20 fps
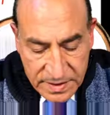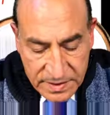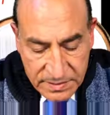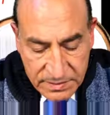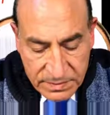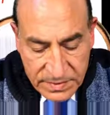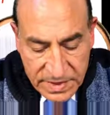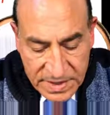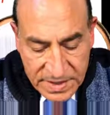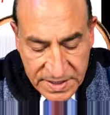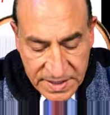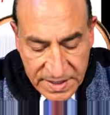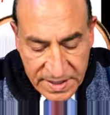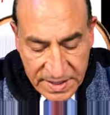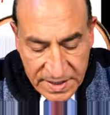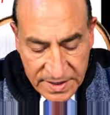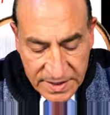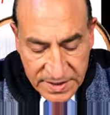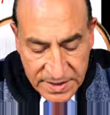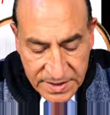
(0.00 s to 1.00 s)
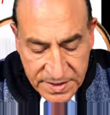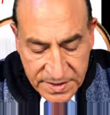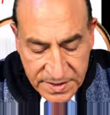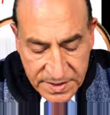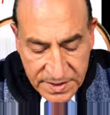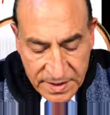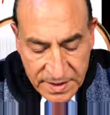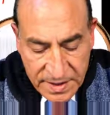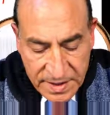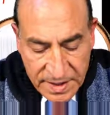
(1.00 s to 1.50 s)
materials,
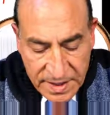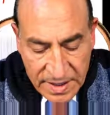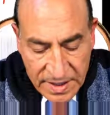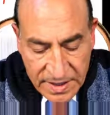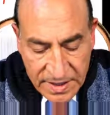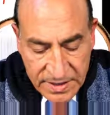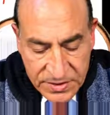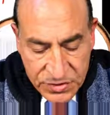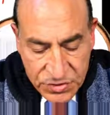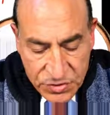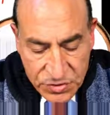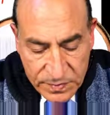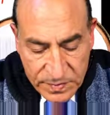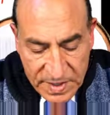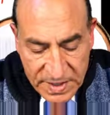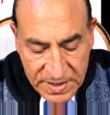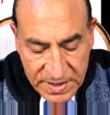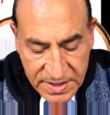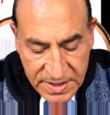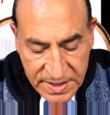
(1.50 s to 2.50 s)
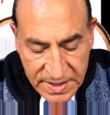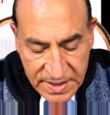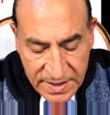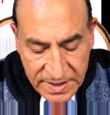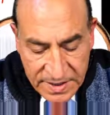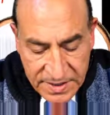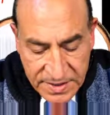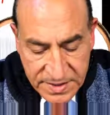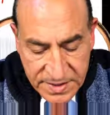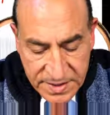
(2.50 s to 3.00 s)
and the two
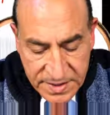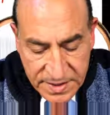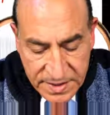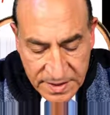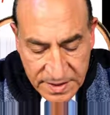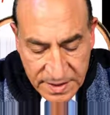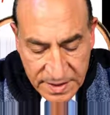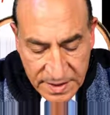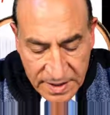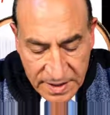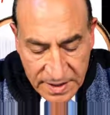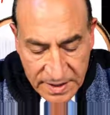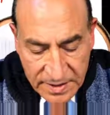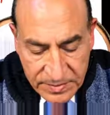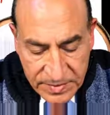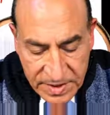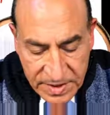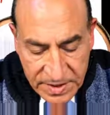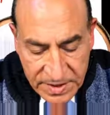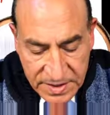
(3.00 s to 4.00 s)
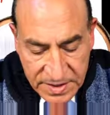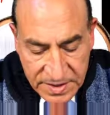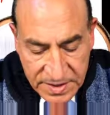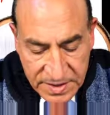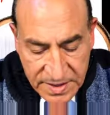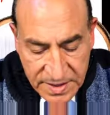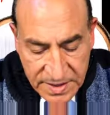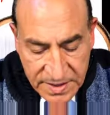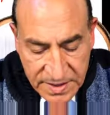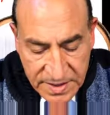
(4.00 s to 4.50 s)
materials, let me just
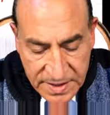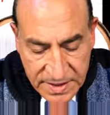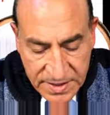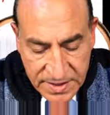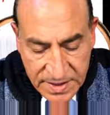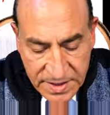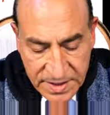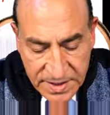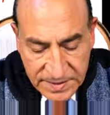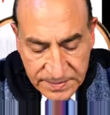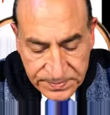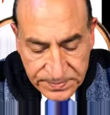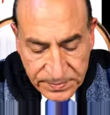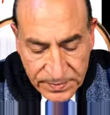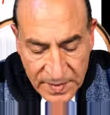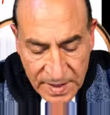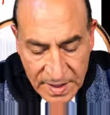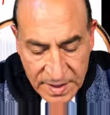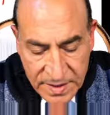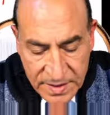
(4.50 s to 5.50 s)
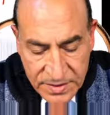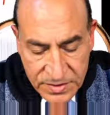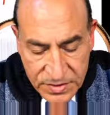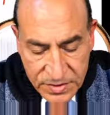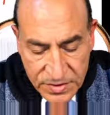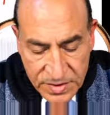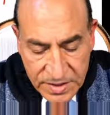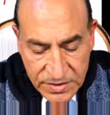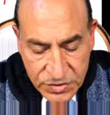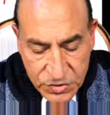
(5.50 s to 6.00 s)
get this here. So
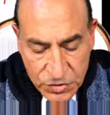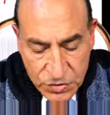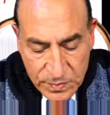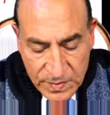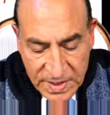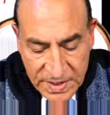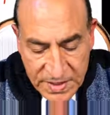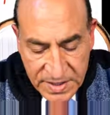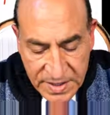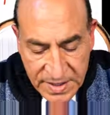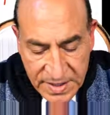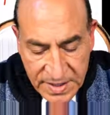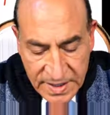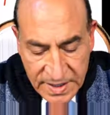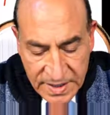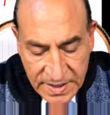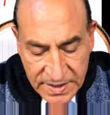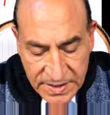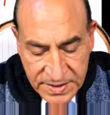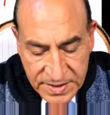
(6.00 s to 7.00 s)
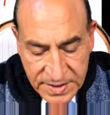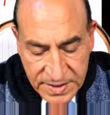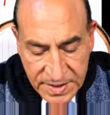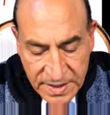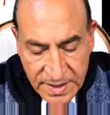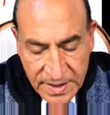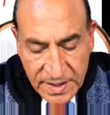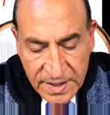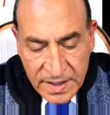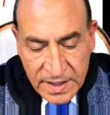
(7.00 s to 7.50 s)
the two materials
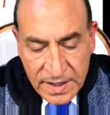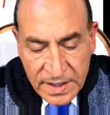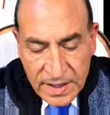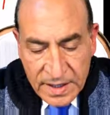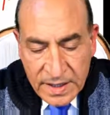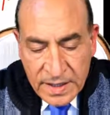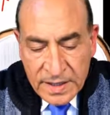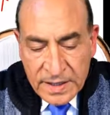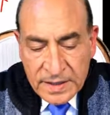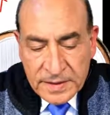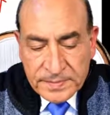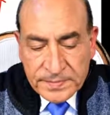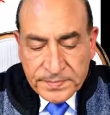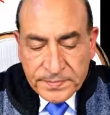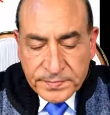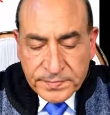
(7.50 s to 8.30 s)
are,